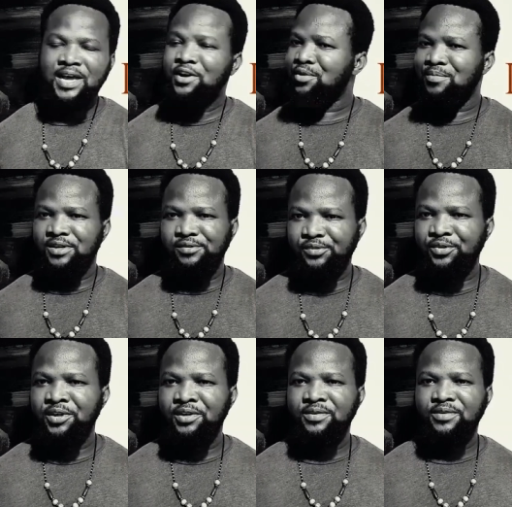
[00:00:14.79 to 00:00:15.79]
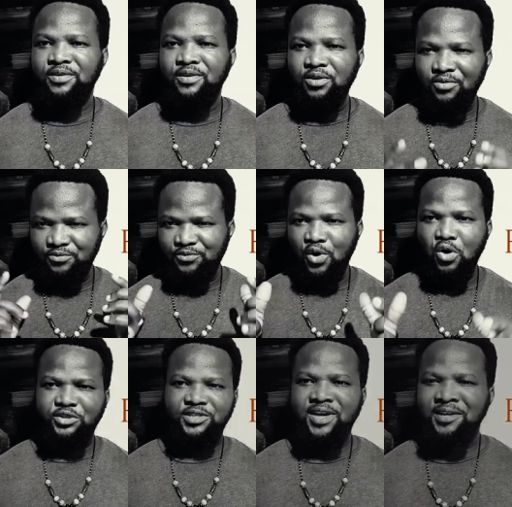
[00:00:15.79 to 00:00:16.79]
And number three,
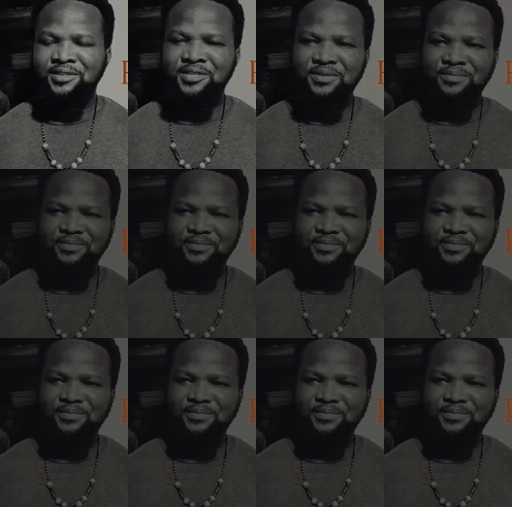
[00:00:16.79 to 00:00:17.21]
foresight.